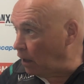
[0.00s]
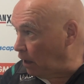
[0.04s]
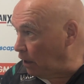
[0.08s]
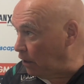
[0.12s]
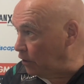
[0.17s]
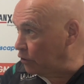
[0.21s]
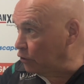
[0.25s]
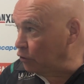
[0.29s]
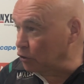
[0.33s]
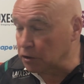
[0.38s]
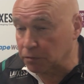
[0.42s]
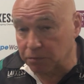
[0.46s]

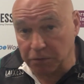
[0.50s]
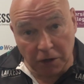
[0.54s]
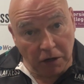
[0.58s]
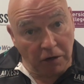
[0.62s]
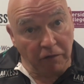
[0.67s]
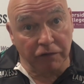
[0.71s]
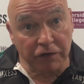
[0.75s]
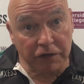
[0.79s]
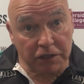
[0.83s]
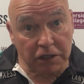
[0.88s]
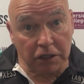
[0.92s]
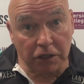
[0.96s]
It does, but
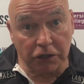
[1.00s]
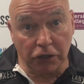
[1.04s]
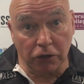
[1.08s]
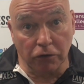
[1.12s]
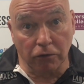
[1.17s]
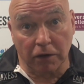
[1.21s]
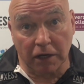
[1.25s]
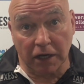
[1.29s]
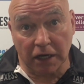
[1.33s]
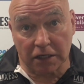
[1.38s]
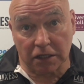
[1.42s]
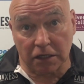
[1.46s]
obviously
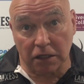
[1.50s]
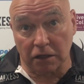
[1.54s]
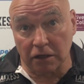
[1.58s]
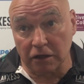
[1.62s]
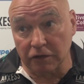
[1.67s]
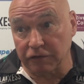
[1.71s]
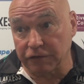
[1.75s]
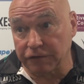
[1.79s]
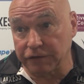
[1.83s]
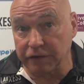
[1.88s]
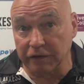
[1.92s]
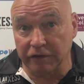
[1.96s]
Newcastle
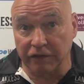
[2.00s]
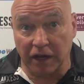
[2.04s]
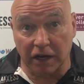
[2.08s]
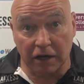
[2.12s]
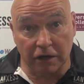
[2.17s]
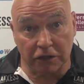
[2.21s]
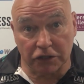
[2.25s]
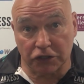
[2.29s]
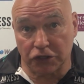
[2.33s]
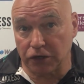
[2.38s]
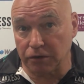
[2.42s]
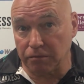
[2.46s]
have had
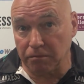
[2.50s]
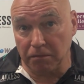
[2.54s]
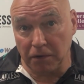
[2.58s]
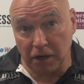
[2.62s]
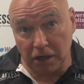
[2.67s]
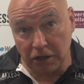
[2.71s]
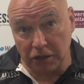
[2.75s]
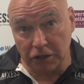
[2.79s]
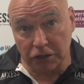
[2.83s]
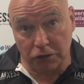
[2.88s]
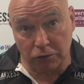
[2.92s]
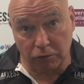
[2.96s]
a
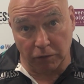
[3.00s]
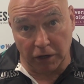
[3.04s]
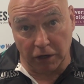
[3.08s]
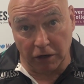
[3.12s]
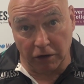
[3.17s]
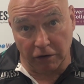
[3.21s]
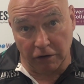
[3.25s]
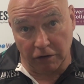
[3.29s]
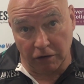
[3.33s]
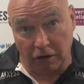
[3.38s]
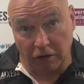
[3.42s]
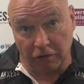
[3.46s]
tremendous win
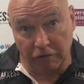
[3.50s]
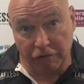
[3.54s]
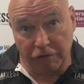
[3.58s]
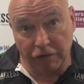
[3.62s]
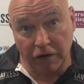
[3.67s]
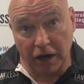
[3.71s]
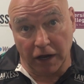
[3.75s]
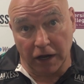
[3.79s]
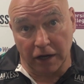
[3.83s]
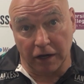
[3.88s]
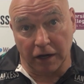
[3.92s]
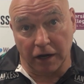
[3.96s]
on
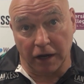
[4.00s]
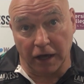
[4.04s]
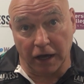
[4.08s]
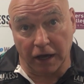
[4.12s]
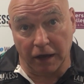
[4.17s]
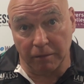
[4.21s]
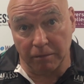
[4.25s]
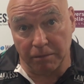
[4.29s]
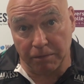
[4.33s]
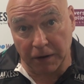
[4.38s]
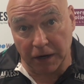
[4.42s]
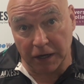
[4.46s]
Friday
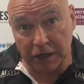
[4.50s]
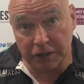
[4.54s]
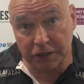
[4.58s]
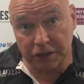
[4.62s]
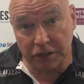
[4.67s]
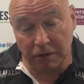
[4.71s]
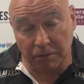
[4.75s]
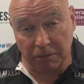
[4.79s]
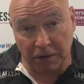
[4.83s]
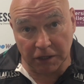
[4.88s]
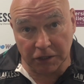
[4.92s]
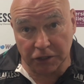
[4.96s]
night prior to
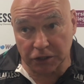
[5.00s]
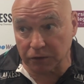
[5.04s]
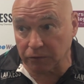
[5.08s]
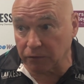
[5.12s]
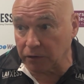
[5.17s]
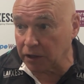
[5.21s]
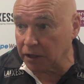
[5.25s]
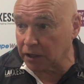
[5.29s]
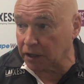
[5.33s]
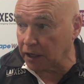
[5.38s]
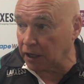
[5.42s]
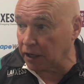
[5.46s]
the Magic
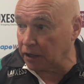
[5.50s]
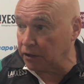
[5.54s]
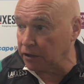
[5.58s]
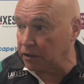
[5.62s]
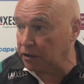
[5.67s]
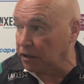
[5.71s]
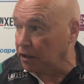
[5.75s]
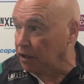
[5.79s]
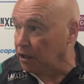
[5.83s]
weekend.